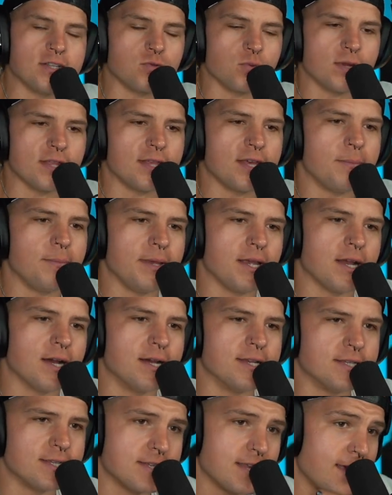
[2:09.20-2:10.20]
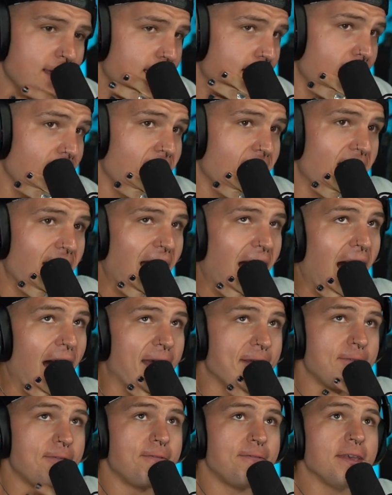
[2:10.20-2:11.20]
with it because I
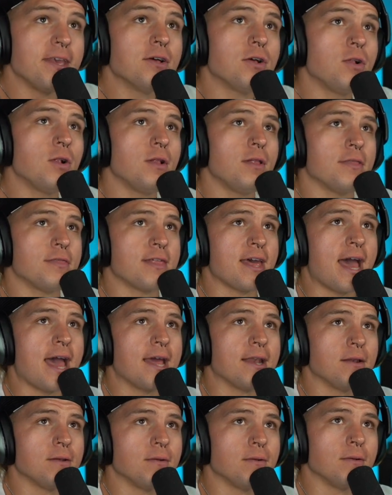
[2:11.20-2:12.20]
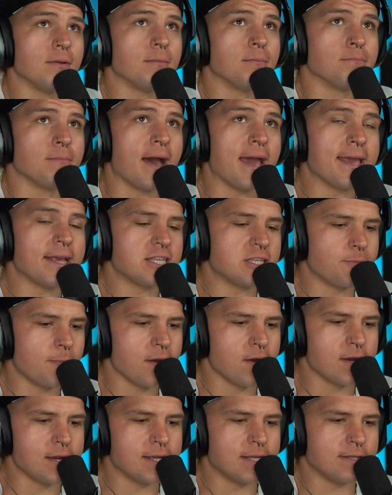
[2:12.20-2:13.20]
feel that my
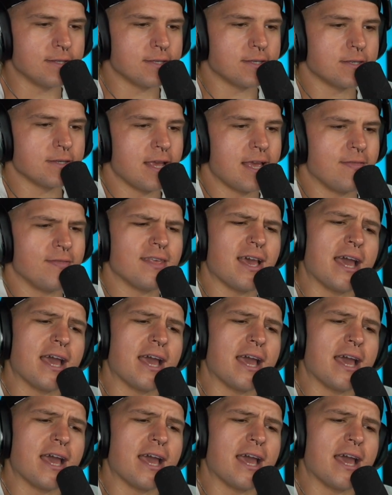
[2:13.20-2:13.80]
experience, and I